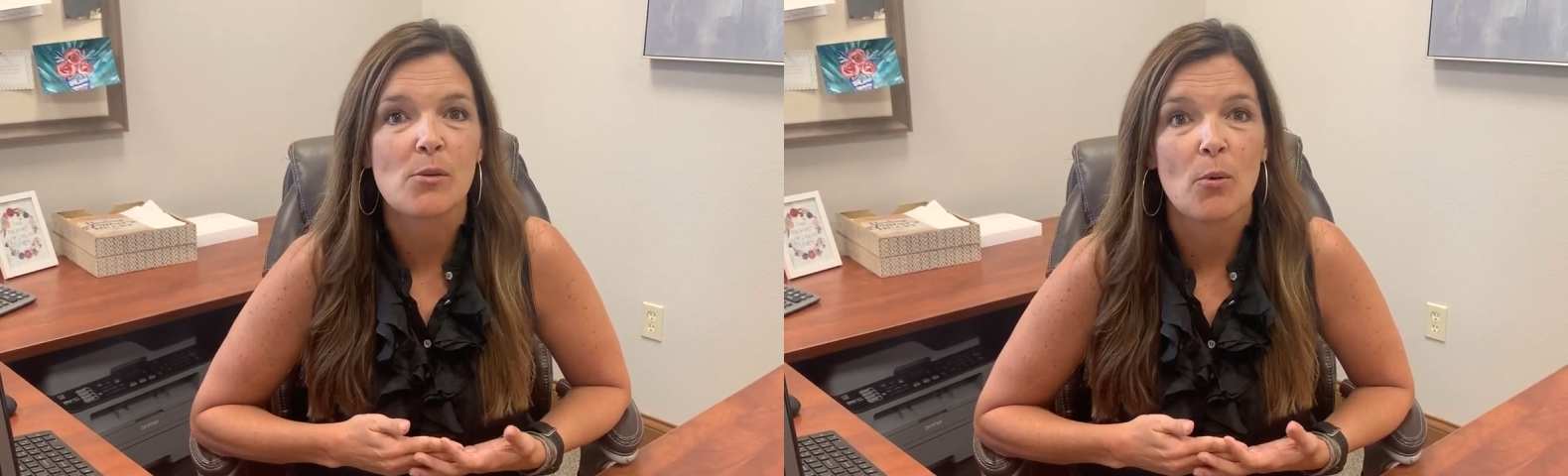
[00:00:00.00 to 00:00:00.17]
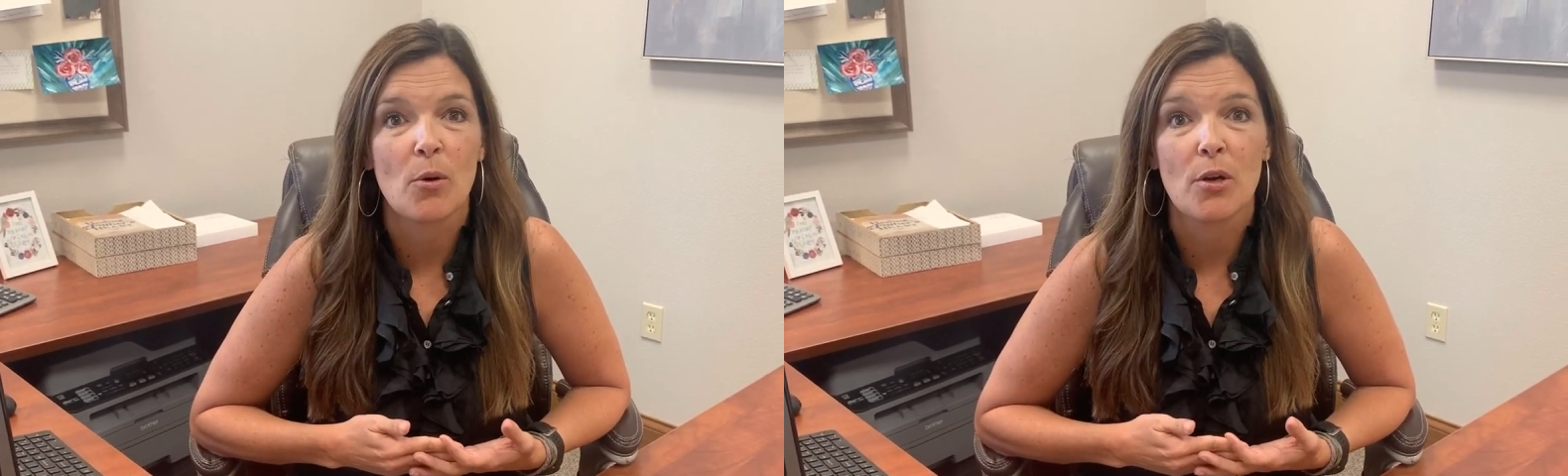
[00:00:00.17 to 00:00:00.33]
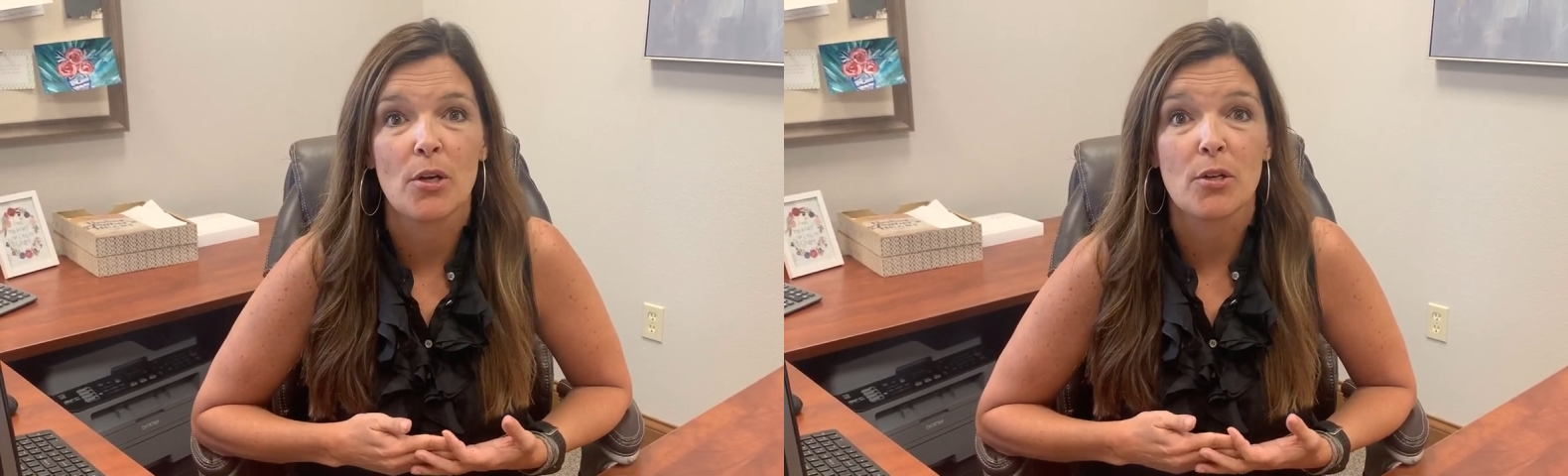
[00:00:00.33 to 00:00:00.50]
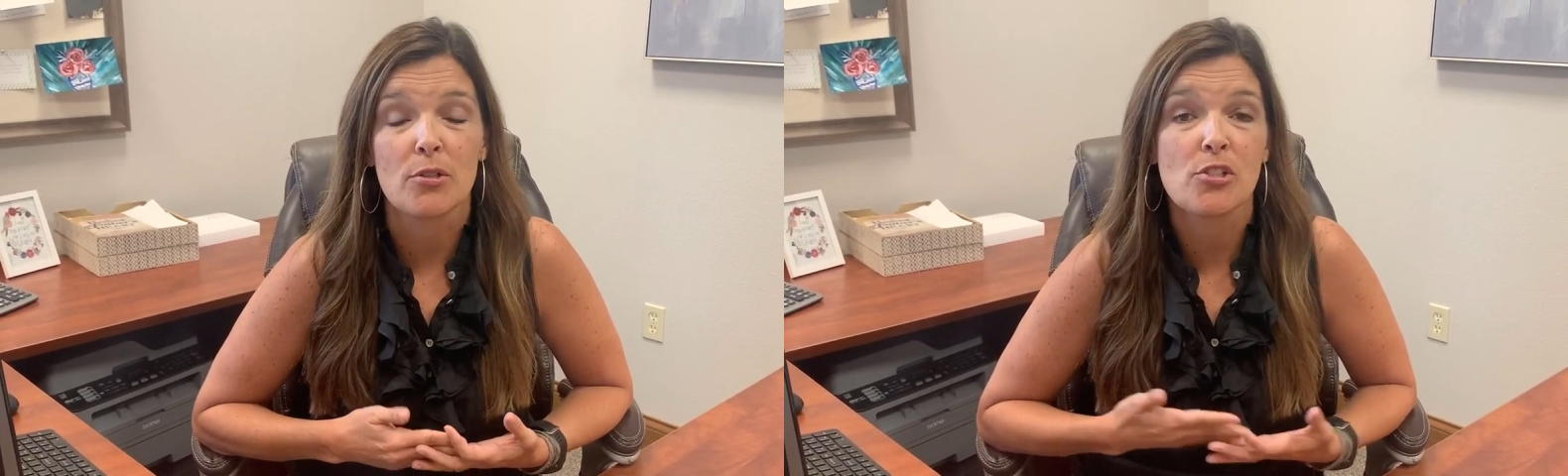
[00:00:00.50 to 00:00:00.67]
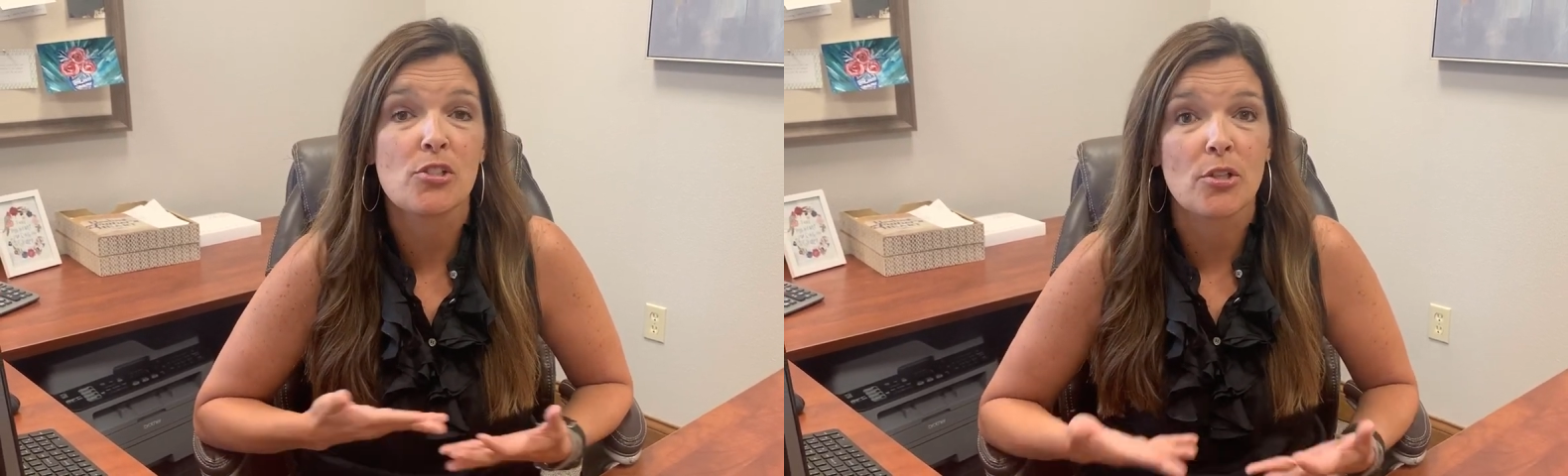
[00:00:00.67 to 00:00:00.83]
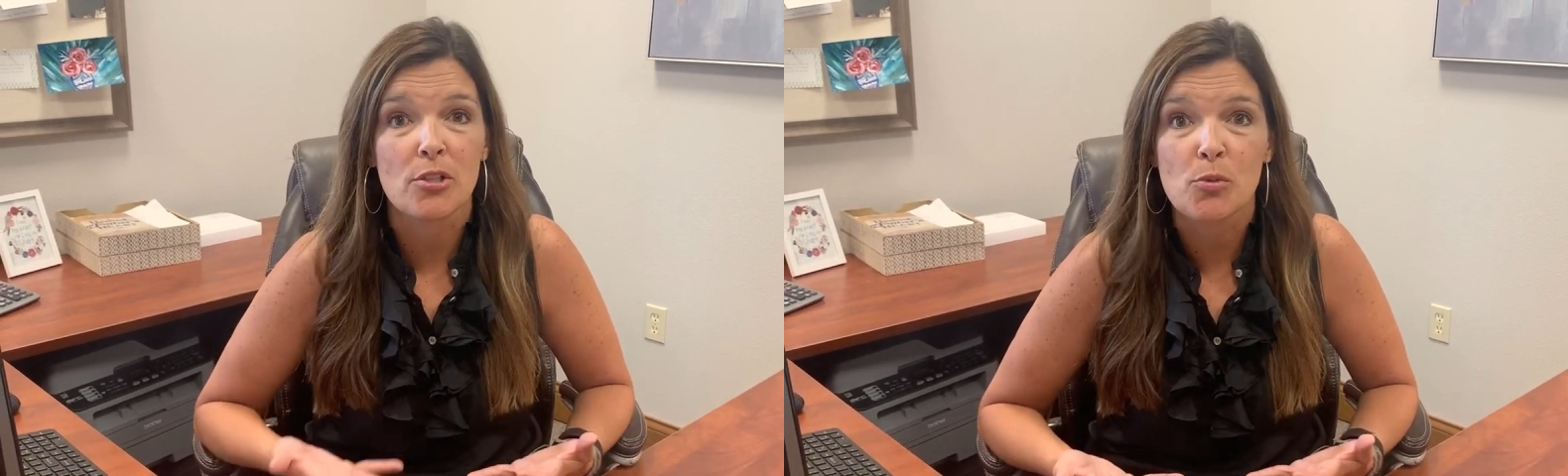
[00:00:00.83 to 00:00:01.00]
or your
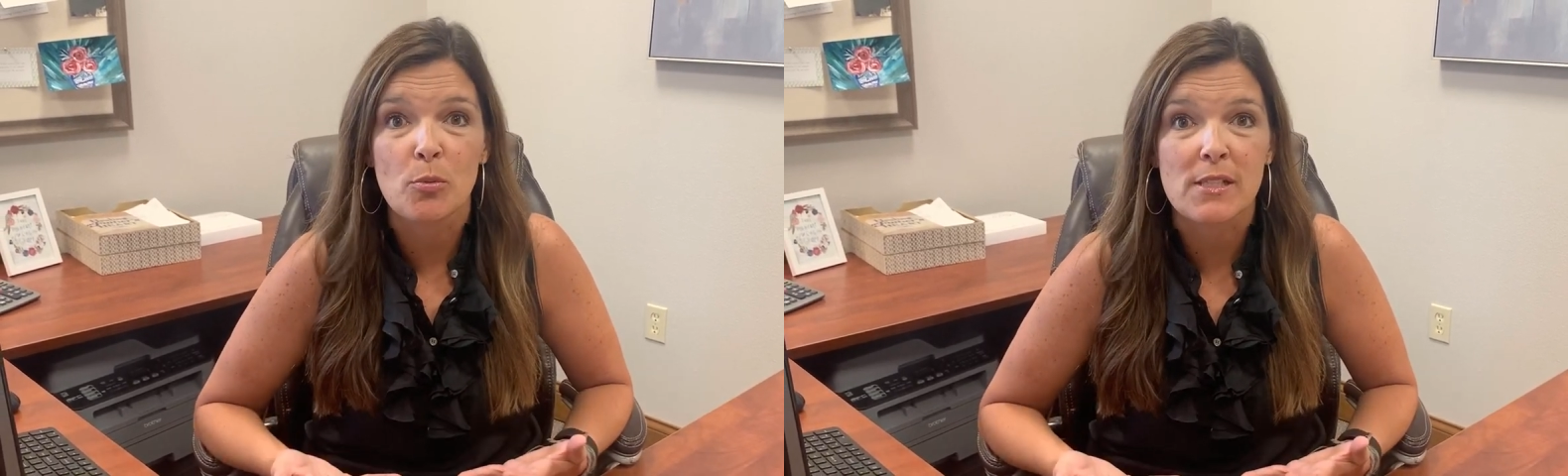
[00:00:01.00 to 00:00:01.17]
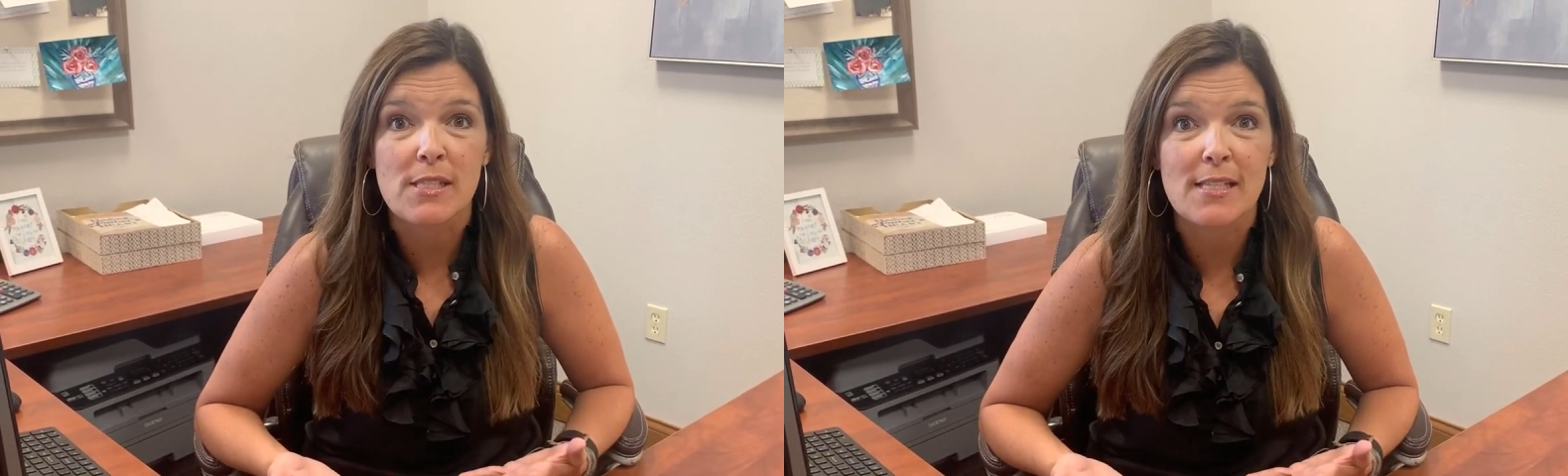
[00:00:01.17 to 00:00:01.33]
church wants